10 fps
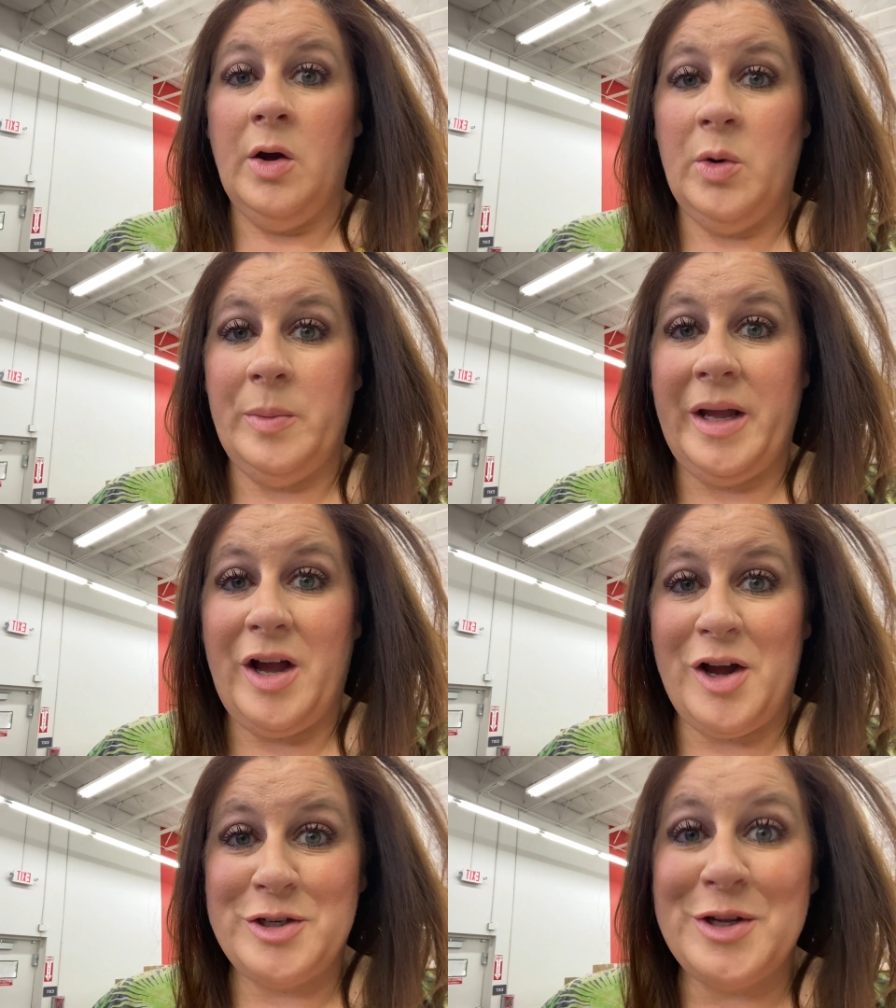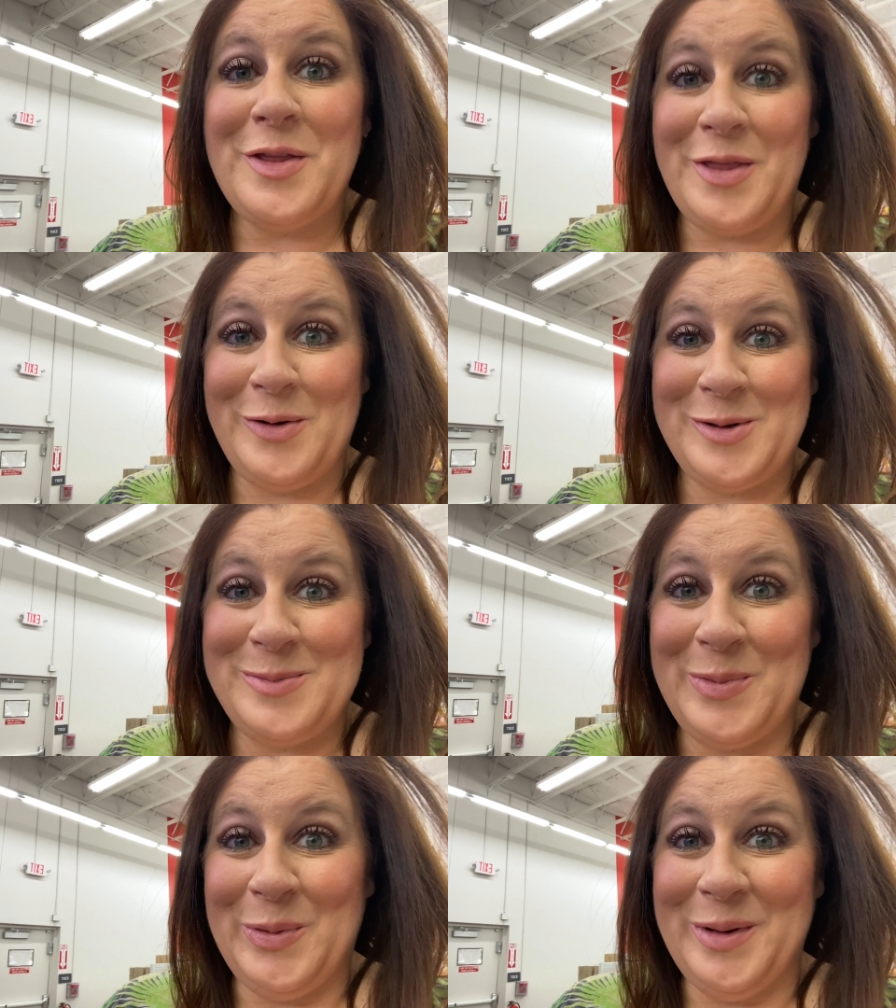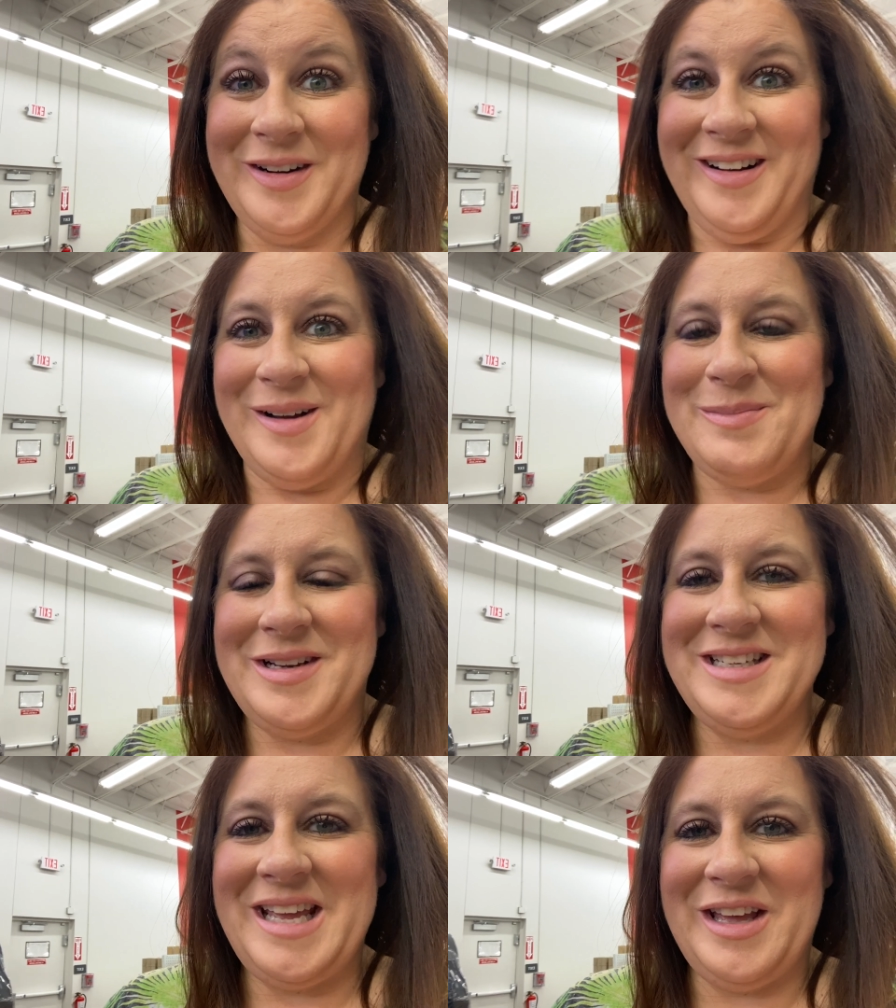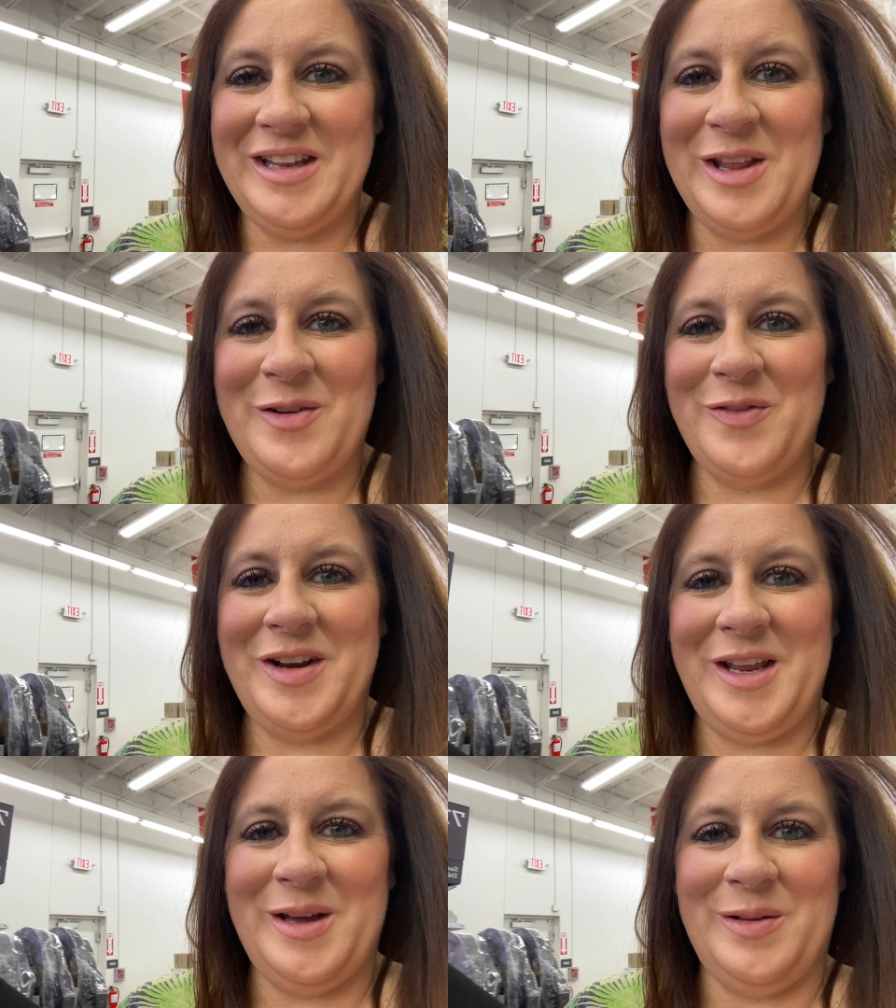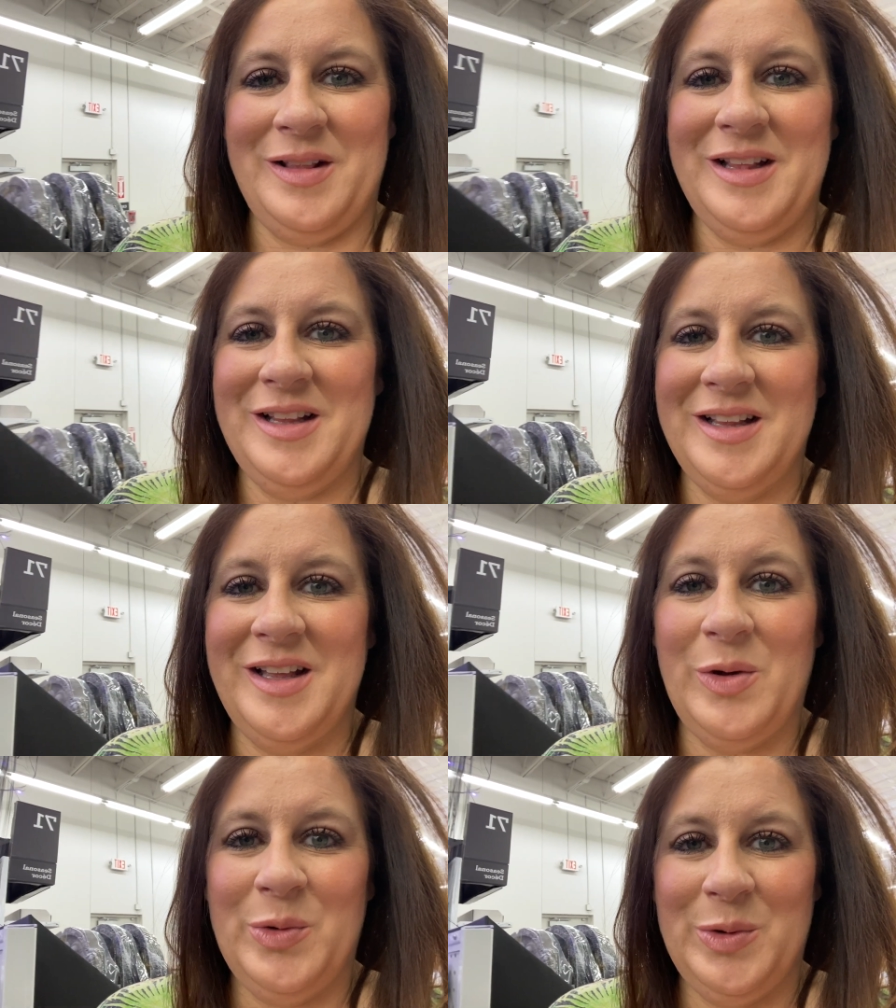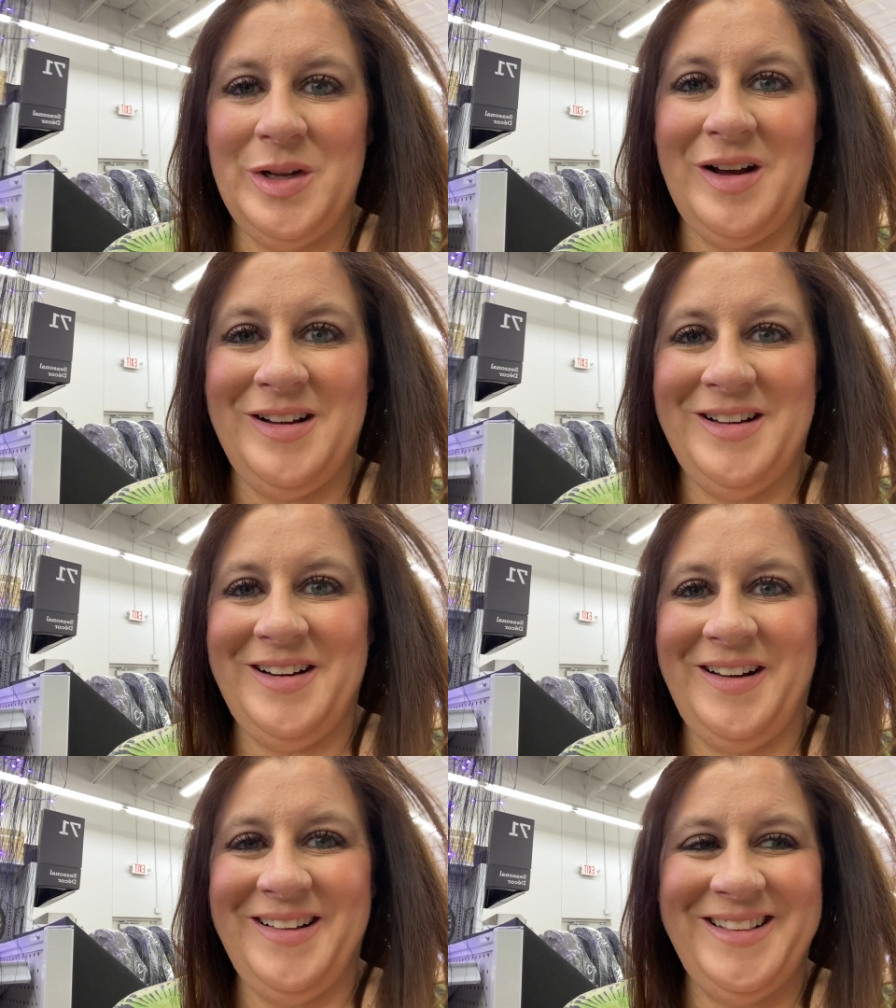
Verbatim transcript: Oh my gosh, there's more. I'm gonna take another video. Hold on.